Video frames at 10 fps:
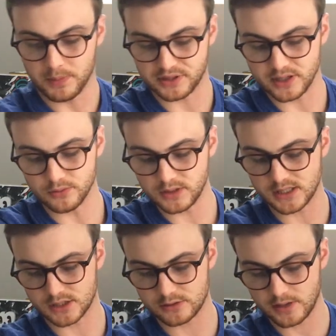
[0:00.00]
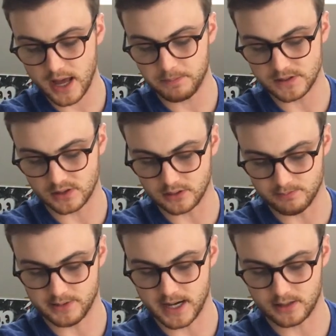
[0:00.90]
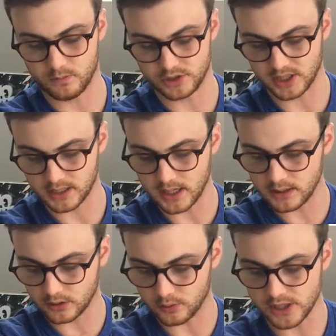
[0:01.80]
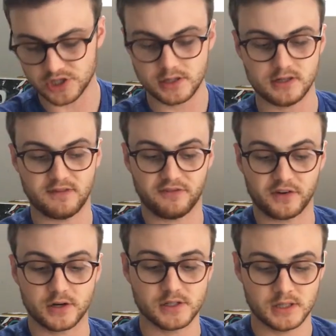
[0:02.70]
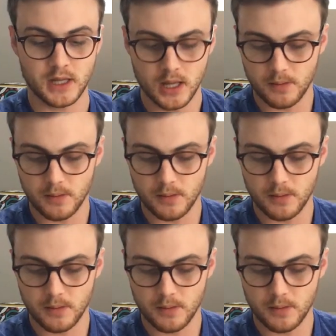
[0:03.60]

but the only strap is on the bottom, which I kind of questioned at first.